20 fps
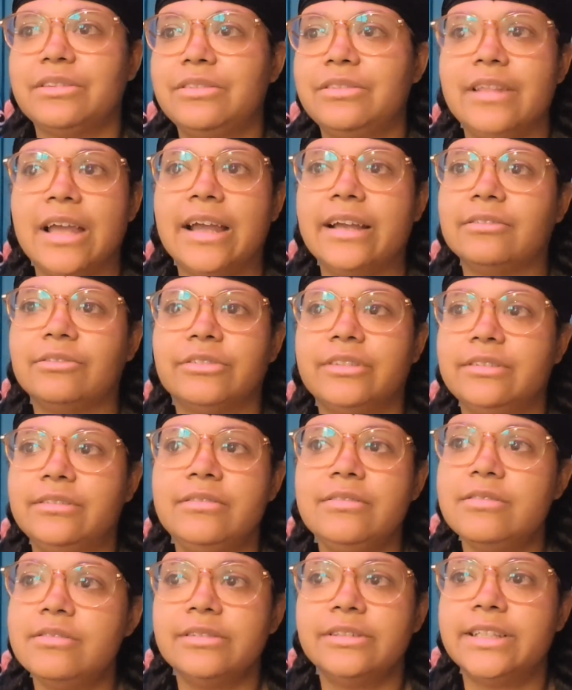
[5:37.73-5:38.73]
They
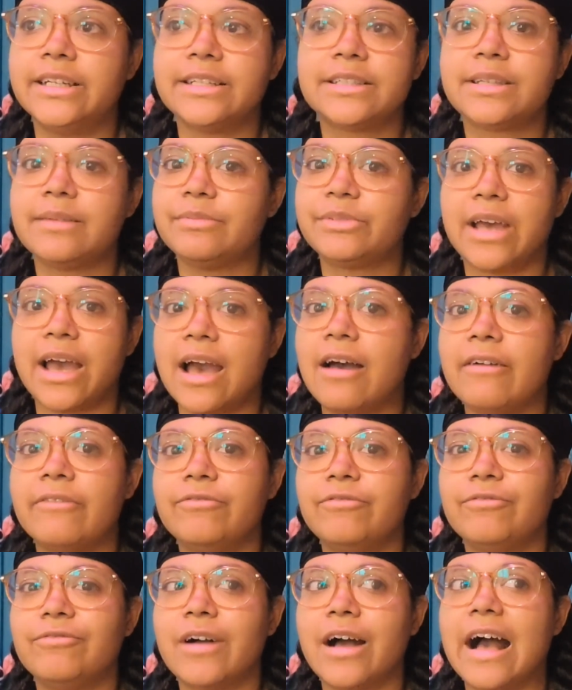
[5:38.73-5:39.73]
didn't seem to
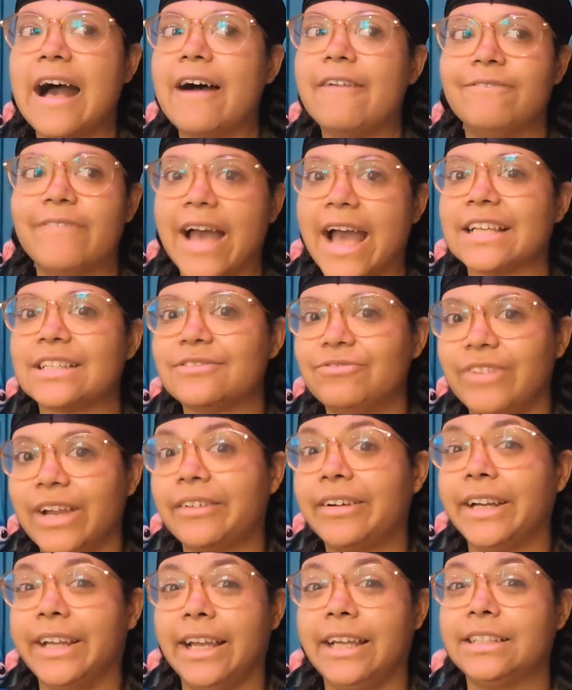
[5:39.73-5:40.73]
have a vast
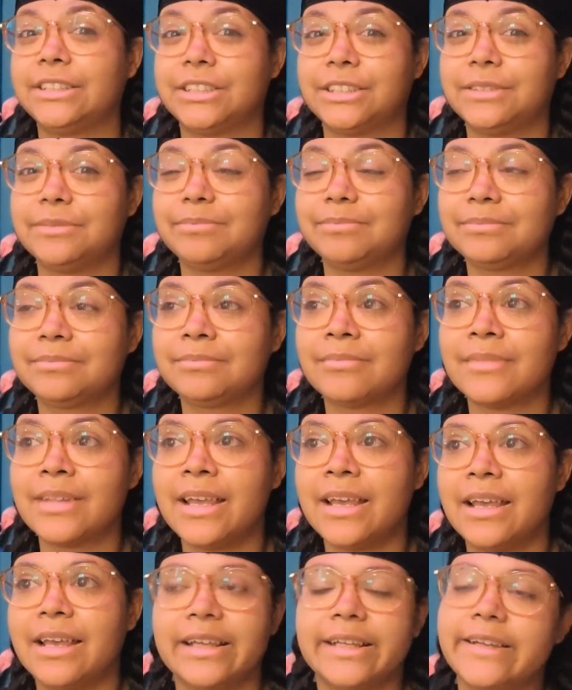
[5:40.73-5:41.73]
variation.
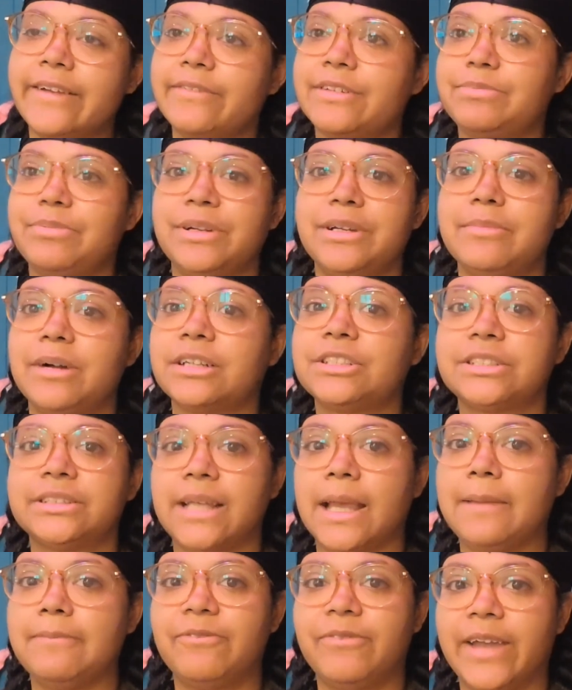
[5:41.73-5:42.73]
It was pretty much
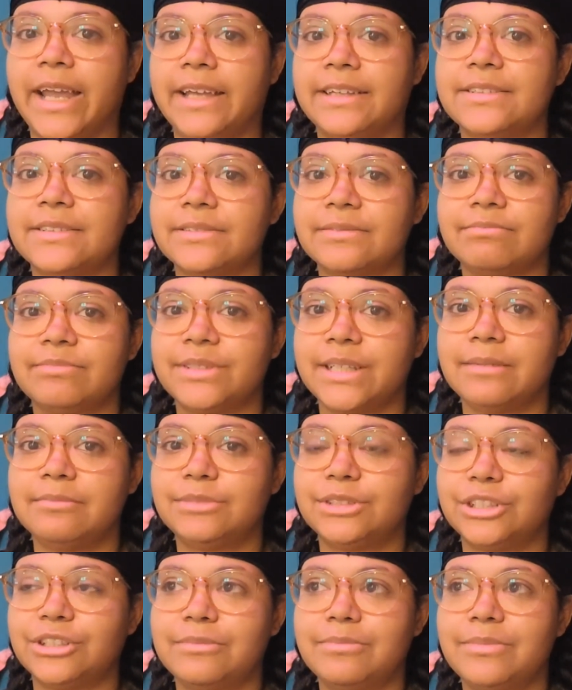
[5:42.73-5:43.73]
same face
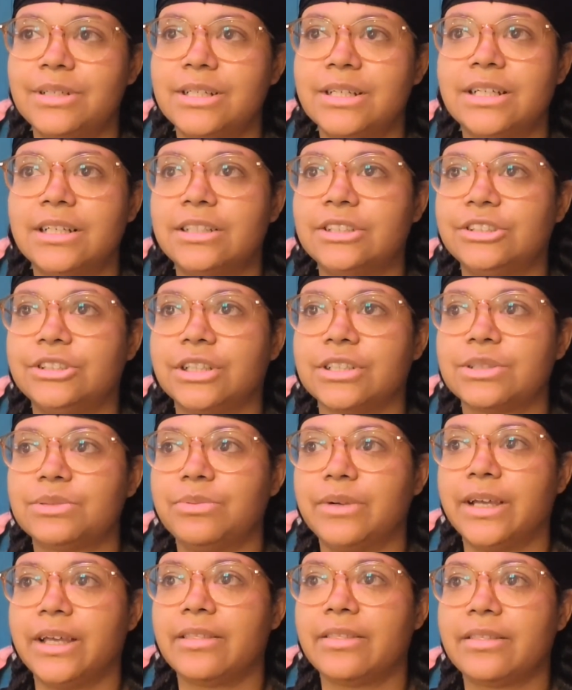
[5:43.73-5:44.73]
syndrome, just
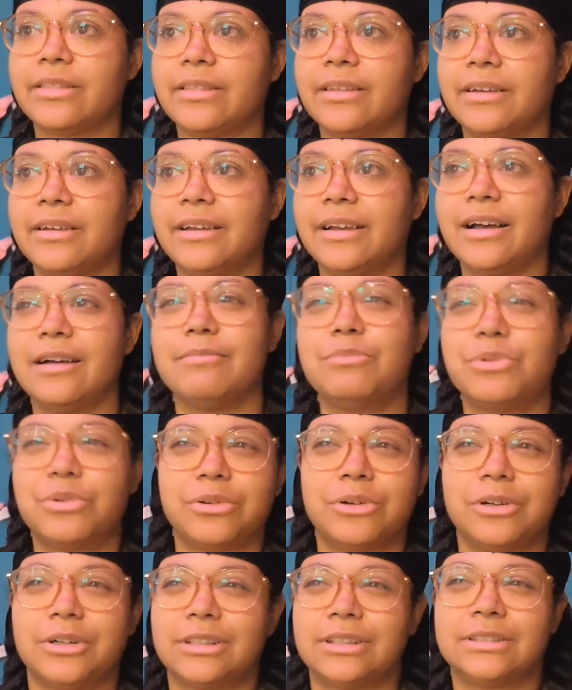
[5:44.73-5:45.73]
with a
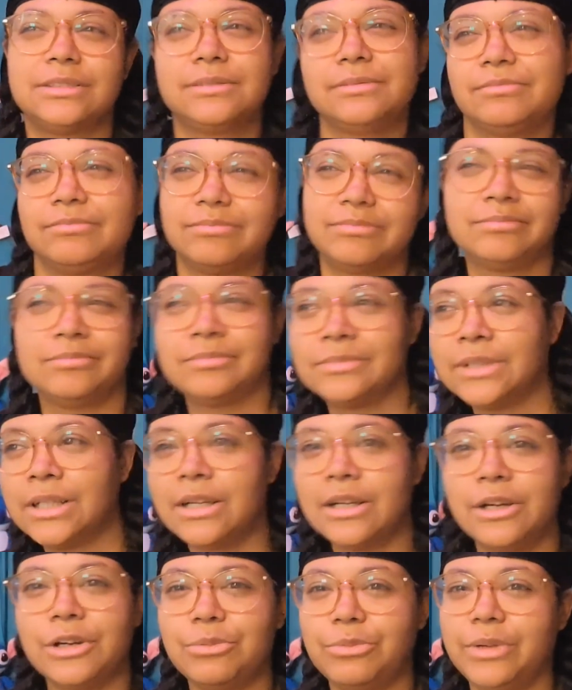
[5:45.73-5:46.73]
more
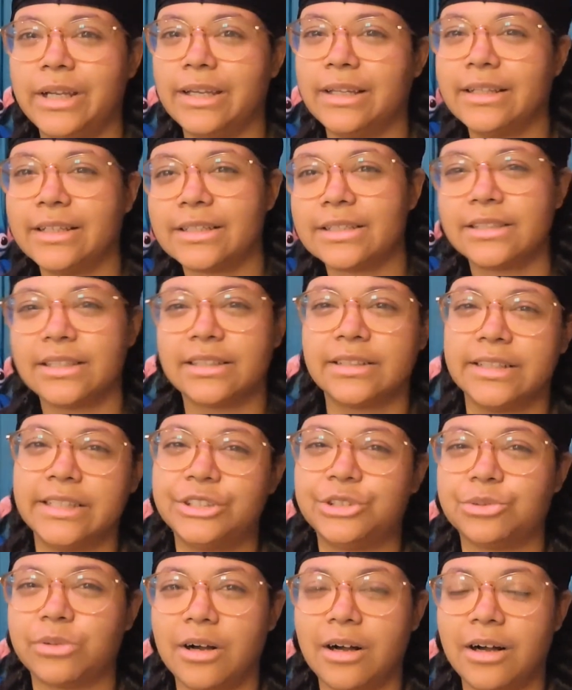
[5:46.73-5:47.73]
realistically
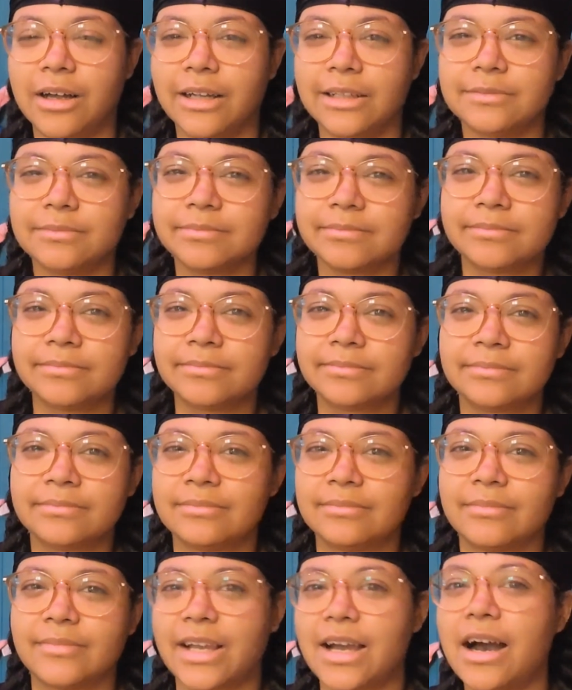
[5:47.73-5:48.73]
drawn
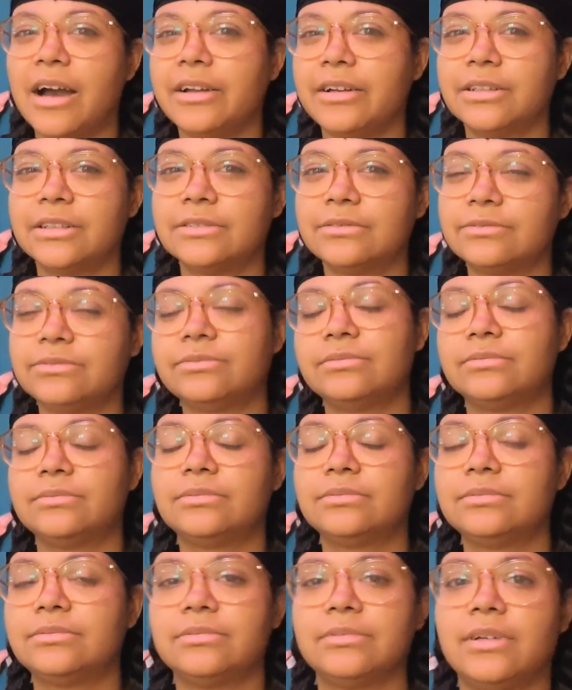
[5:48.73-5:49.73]
kind of
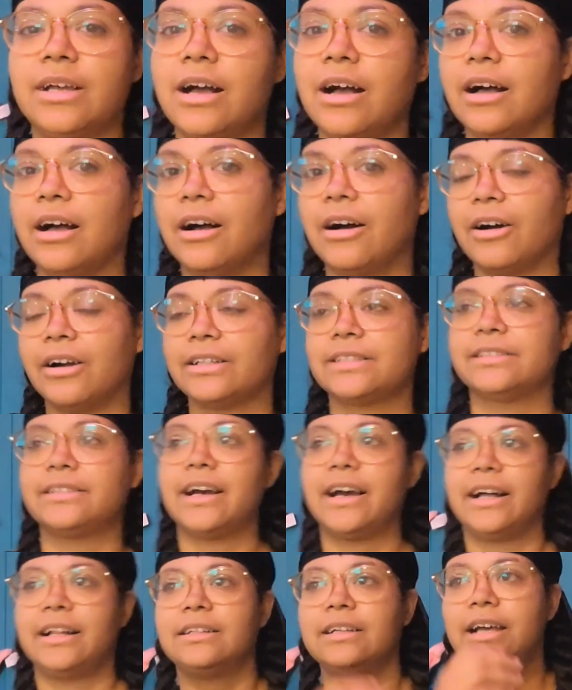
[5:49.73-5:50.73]
art
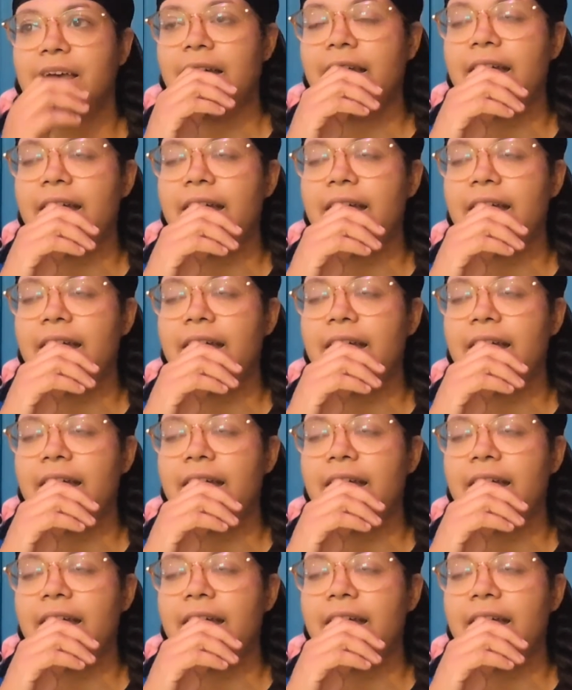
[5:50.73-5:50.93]
style.